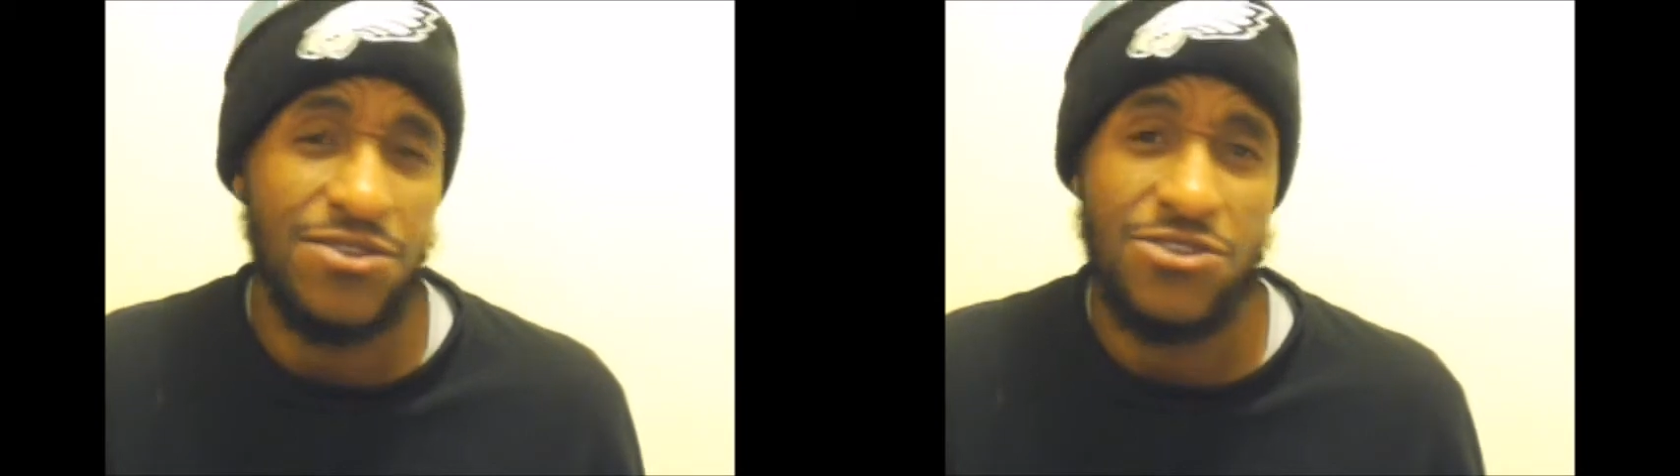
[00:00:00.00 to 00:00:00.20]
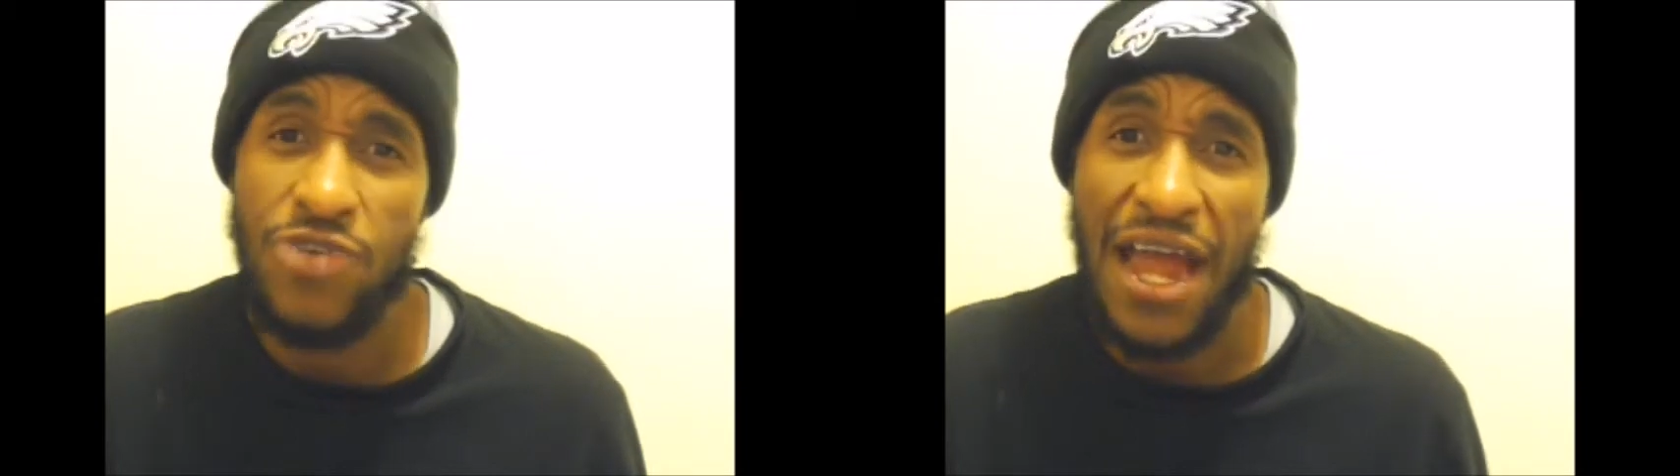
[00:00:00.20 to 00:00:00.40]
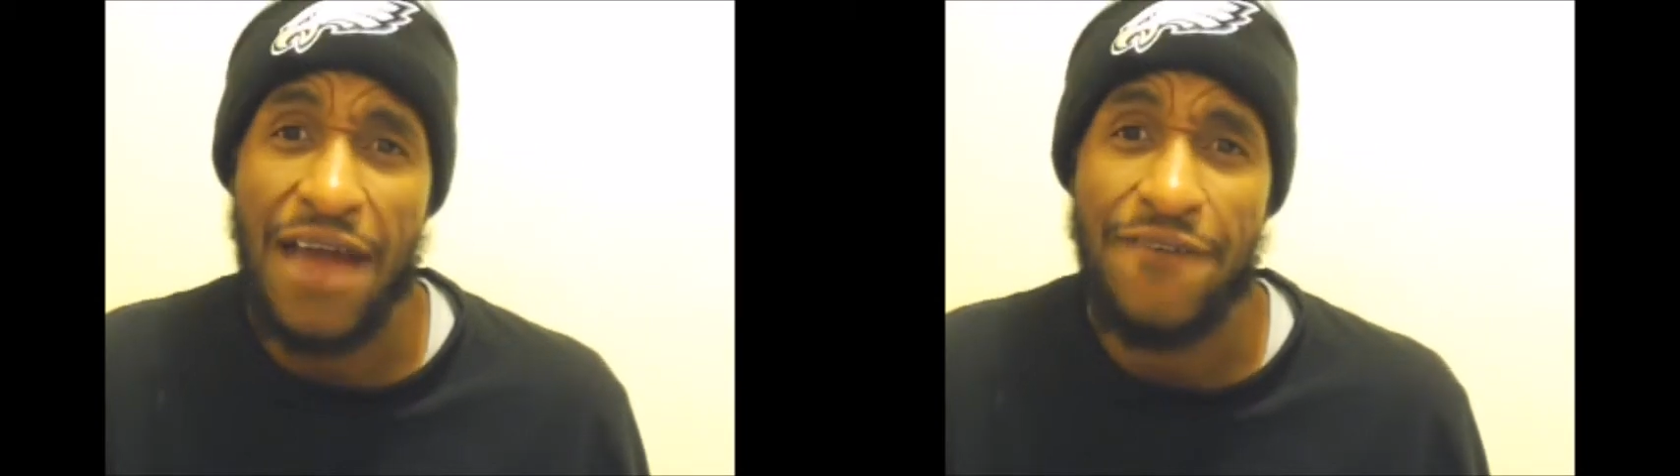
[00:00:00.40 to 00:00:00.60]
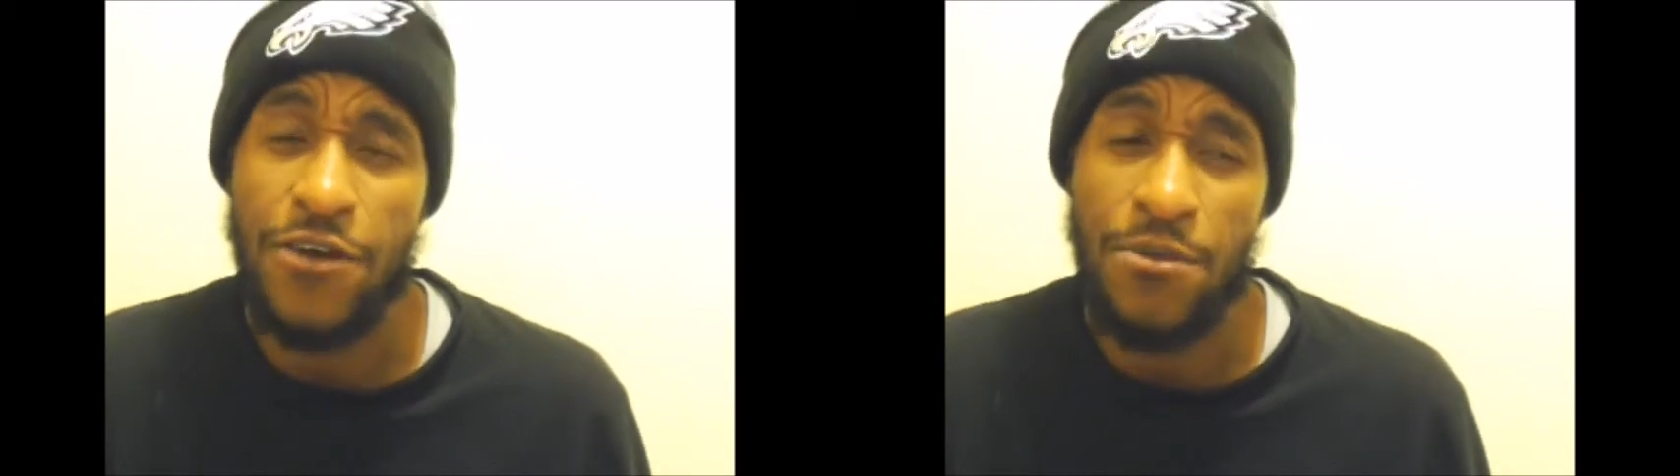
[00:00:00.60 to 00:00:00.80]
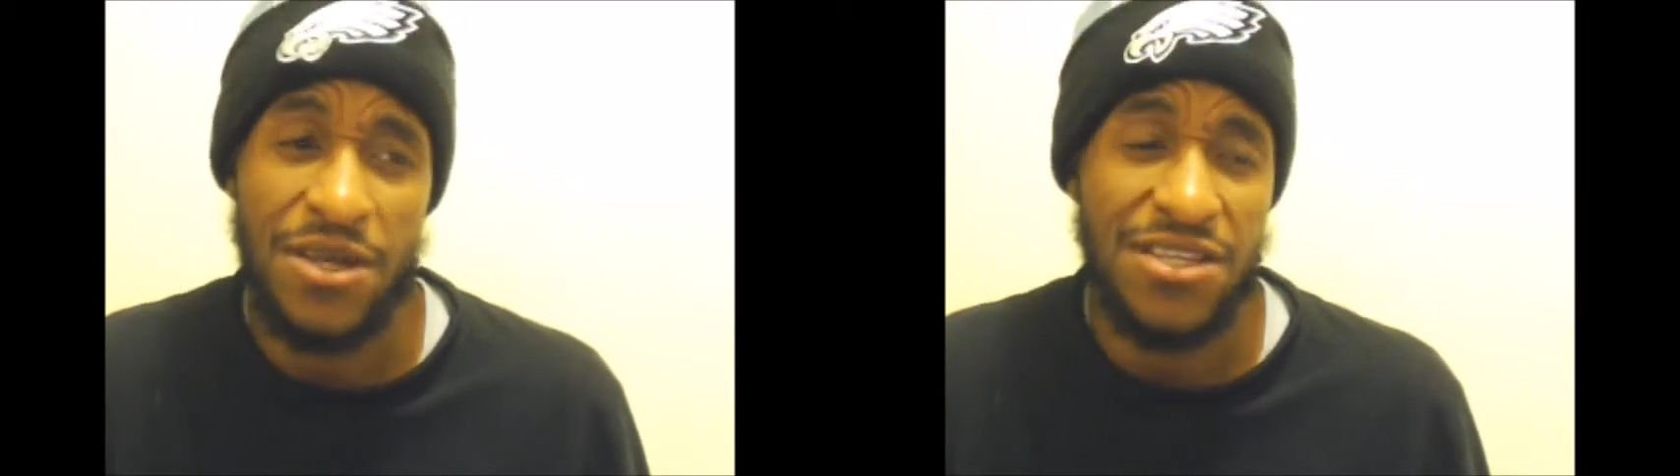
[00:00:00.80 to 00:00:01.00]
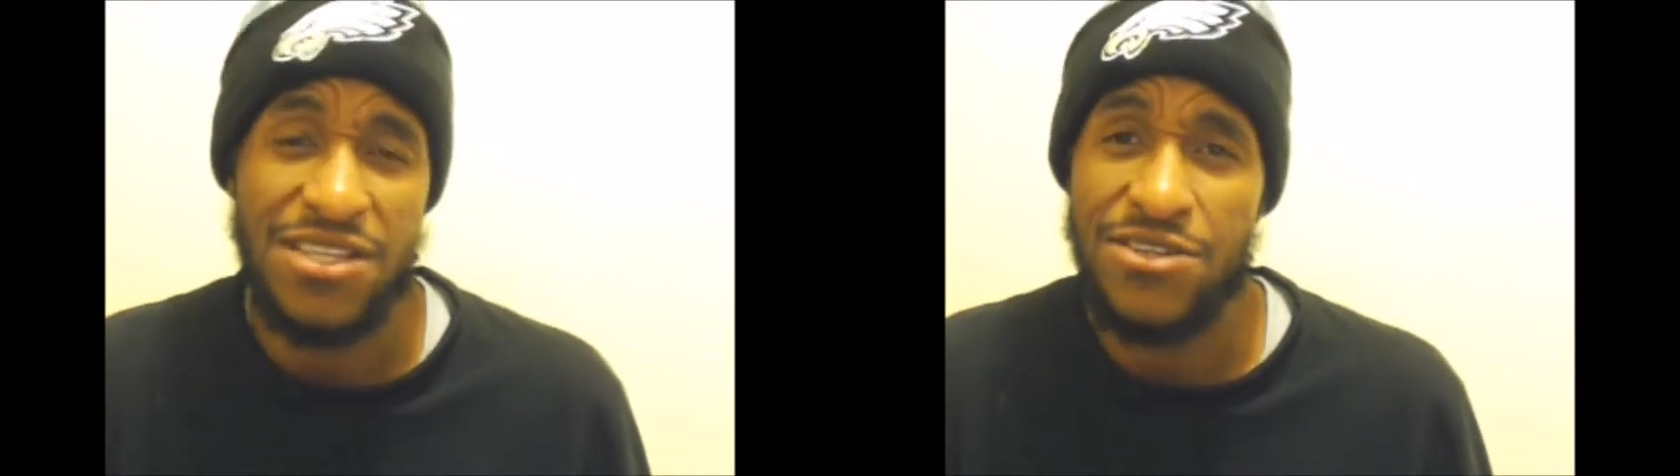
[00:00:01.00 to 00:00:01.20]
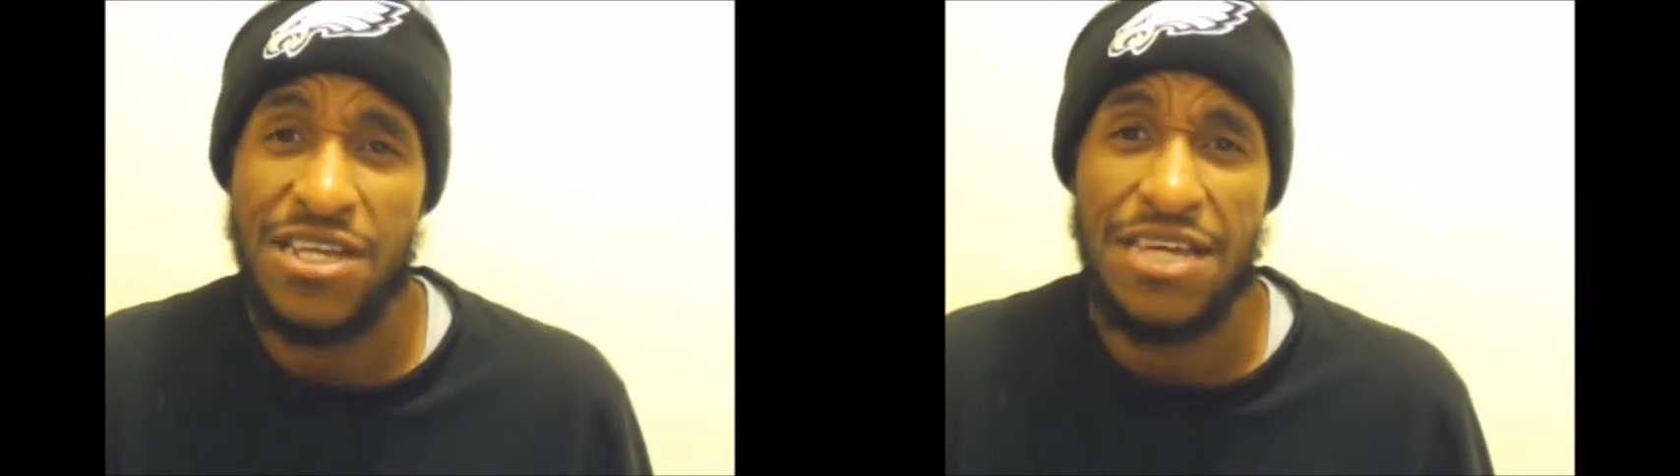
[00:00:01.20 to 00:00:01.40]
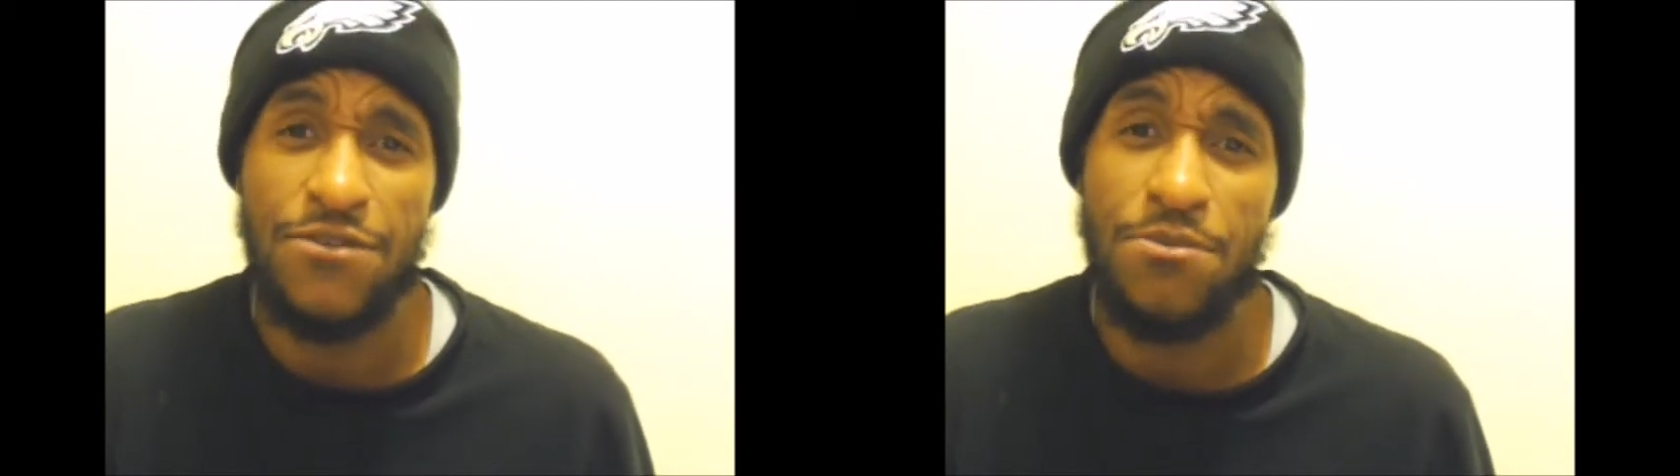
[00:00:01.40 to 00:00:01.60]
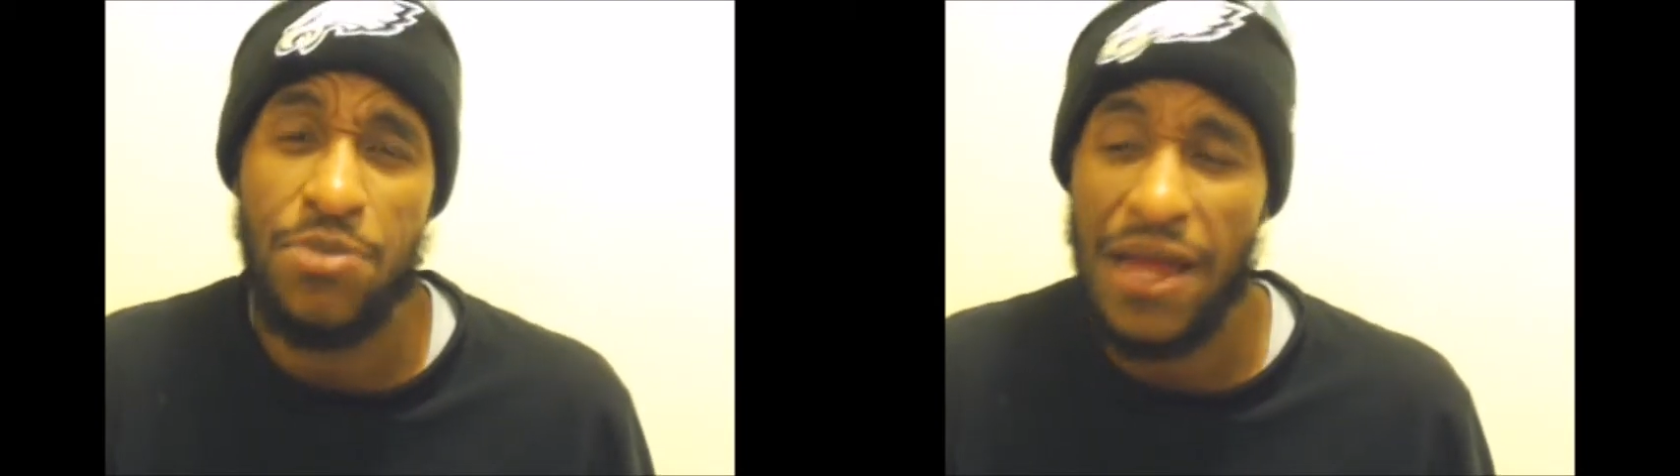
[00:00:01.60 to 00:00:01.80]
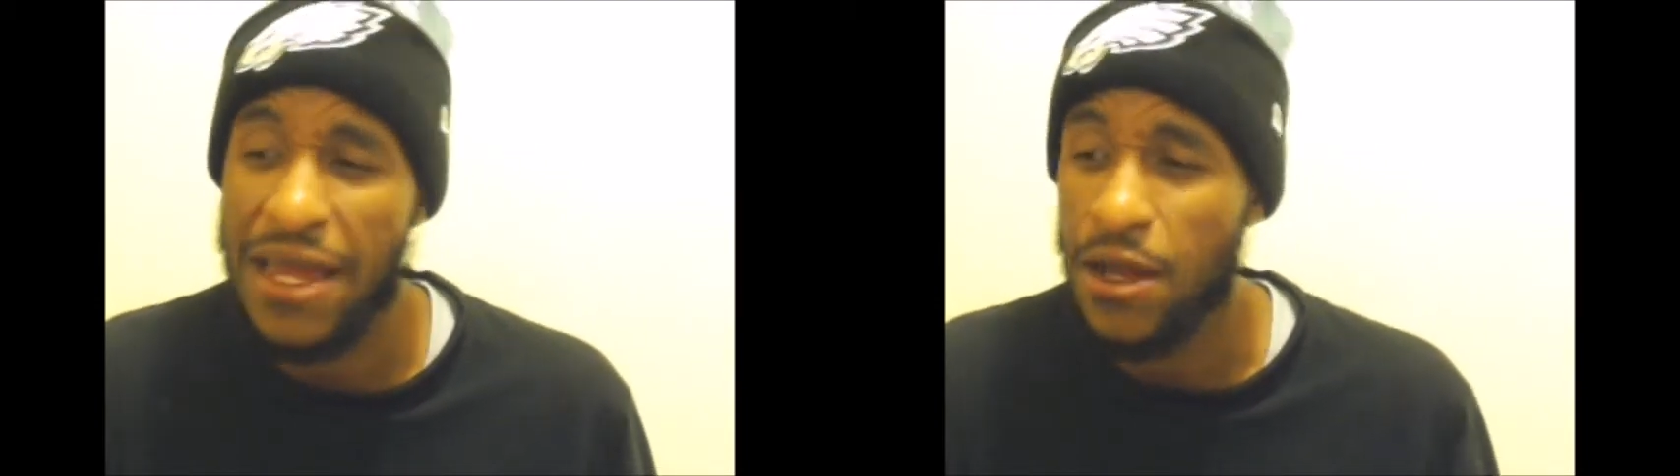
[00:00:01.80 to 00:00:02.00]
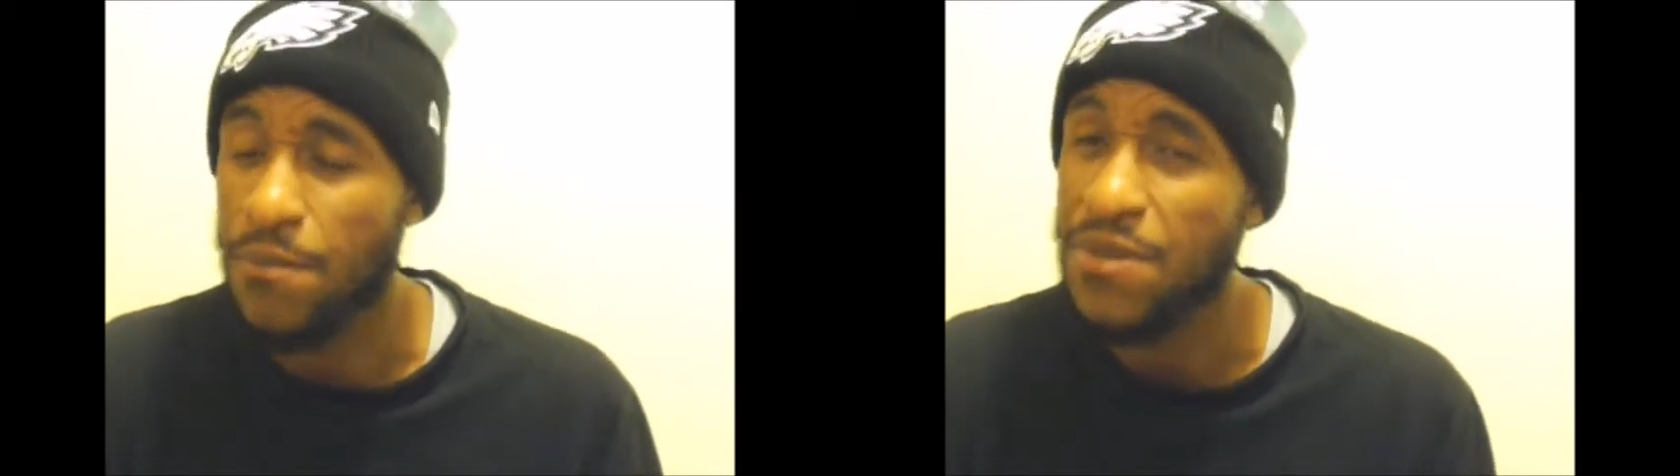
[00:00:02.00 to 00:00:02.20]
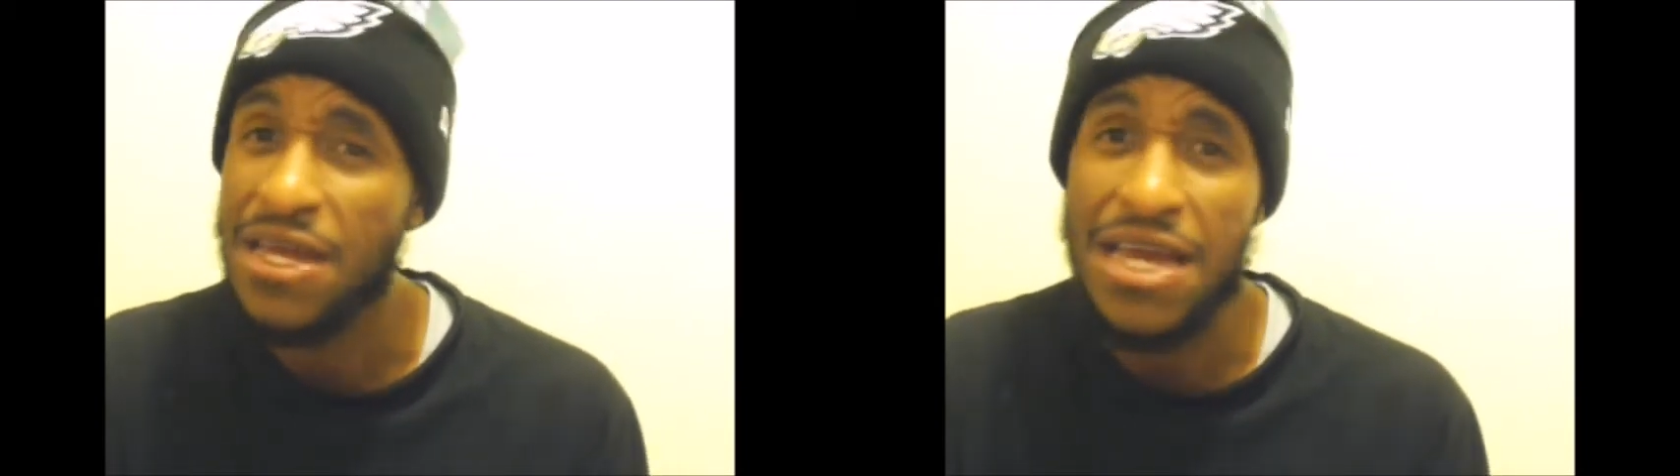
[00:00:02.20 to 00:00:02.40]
draft them and you didn't even play them?